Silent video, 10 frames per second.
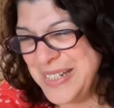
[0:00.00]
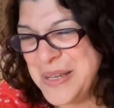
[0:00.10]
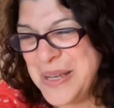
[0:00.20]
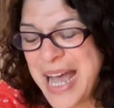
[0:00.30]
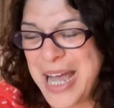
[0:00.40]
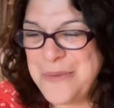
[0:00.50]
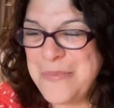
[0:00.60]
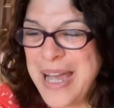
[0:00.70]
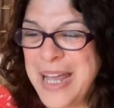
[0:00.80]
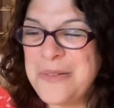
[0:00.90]
It's fine.
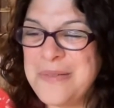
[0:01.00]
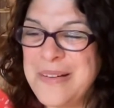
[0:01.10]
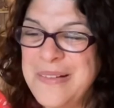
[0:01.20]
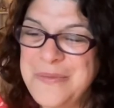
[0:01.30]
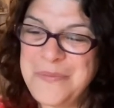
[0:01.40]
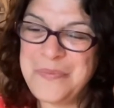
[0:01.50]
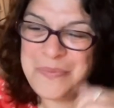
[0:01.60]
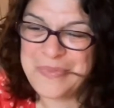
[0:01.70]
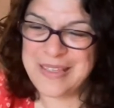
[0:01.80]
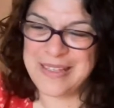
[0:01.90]
What kind of writing do you do